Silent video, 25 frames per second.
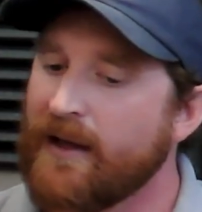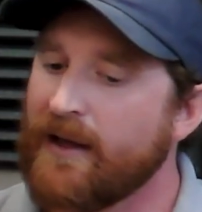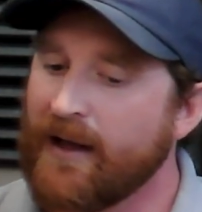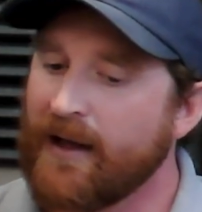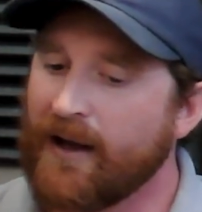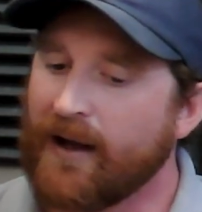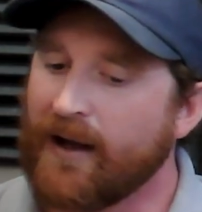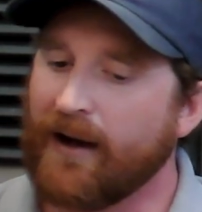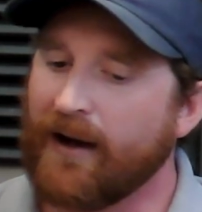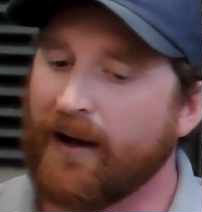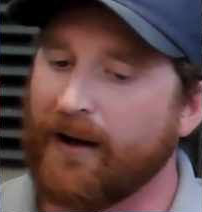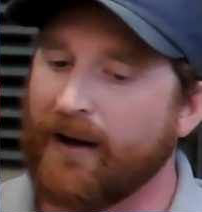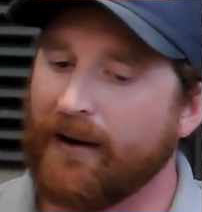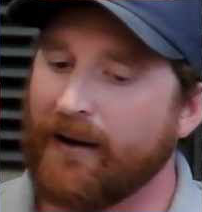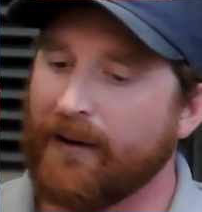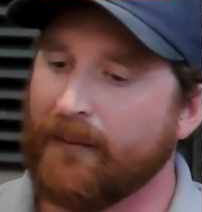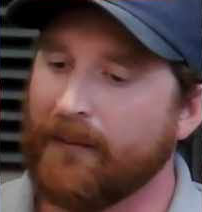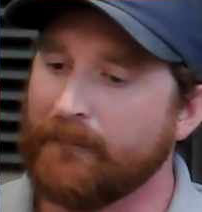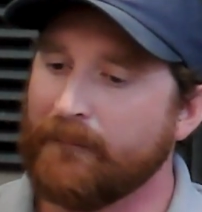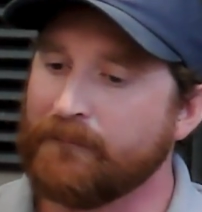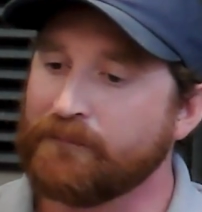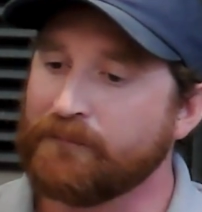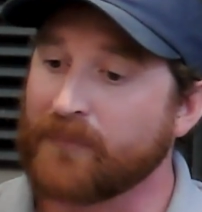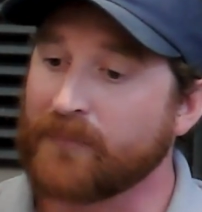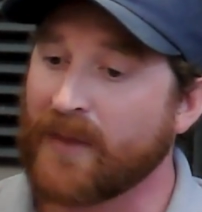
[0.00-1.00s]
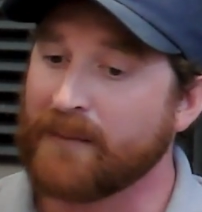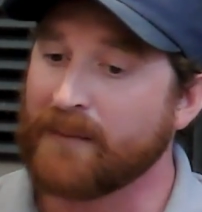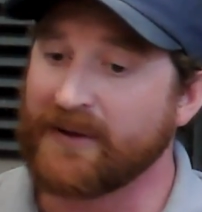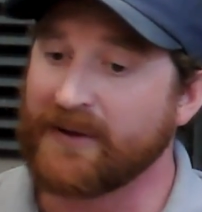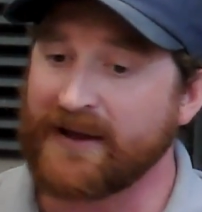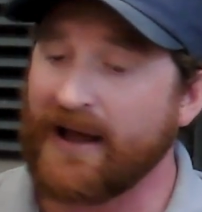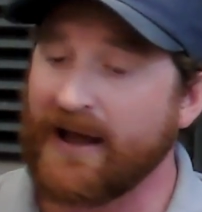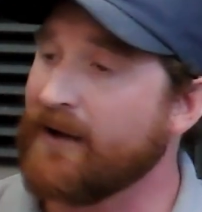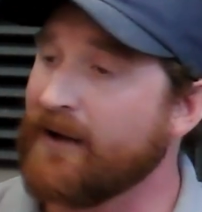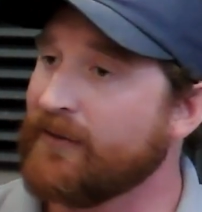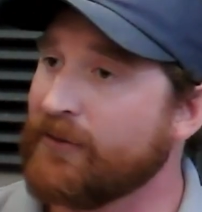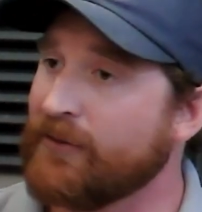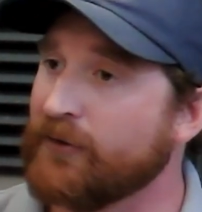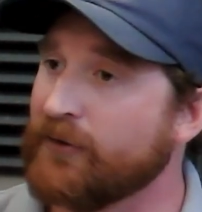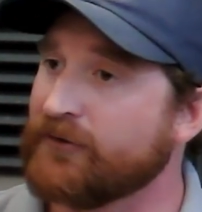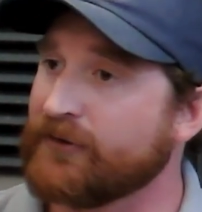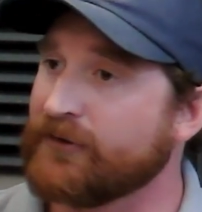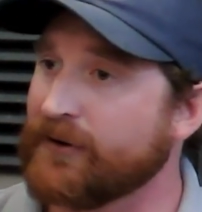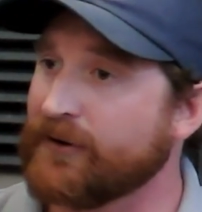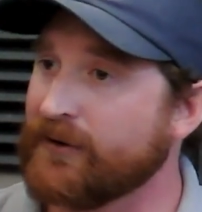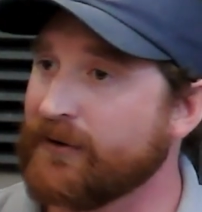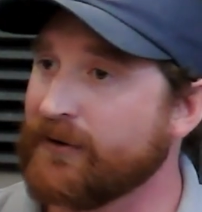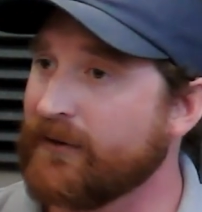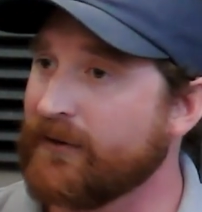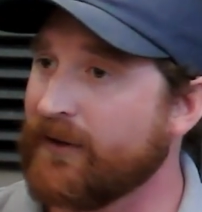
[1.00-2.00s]
But yeah, those
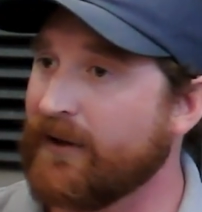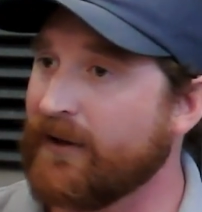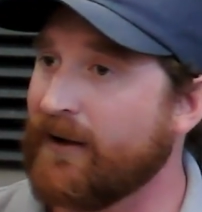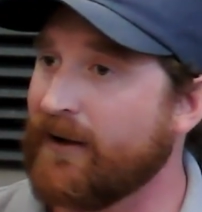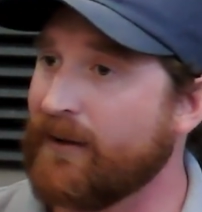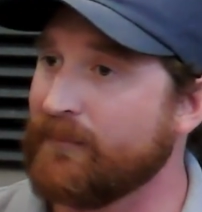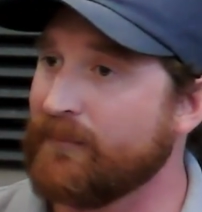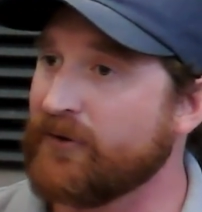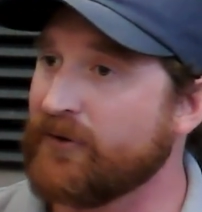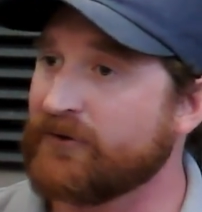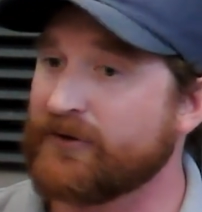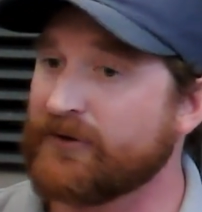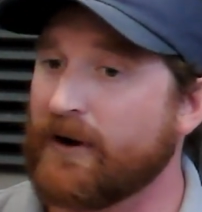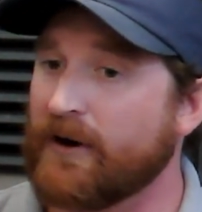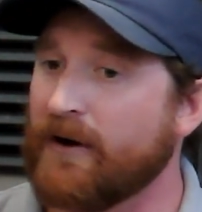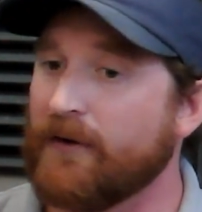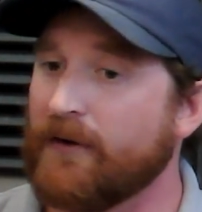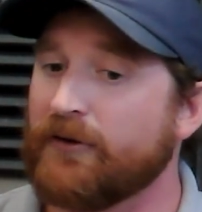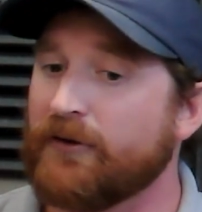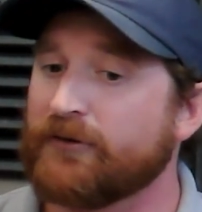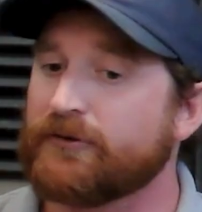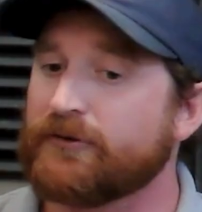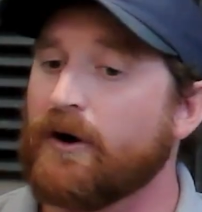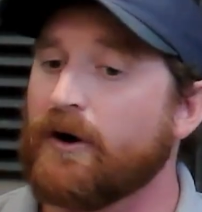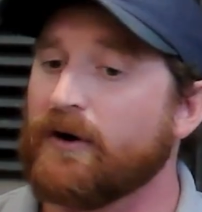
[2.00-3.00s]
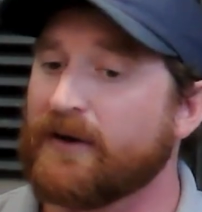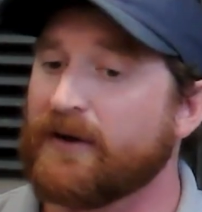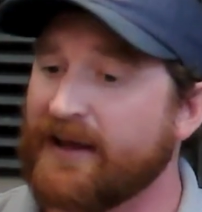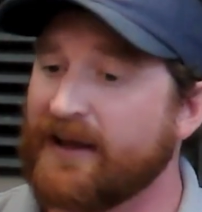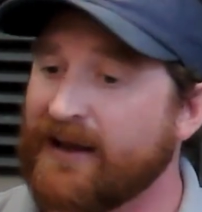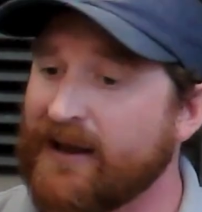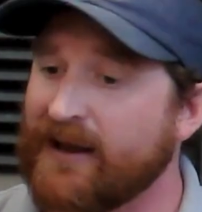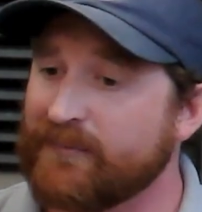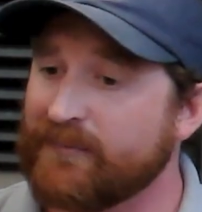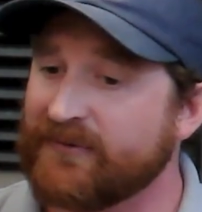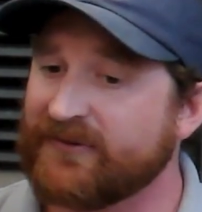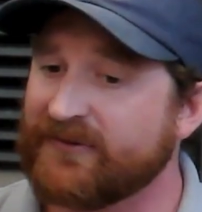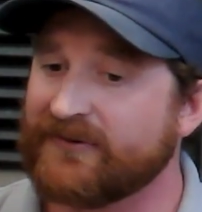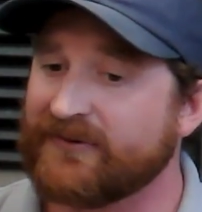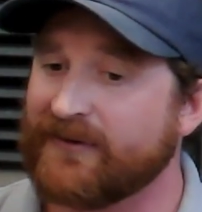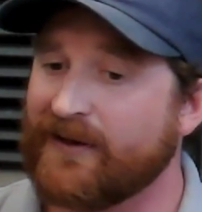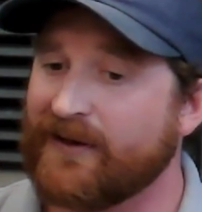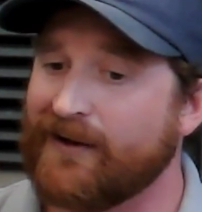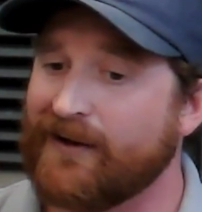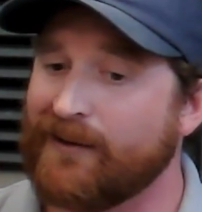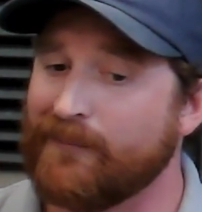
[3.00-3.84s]
are our camps.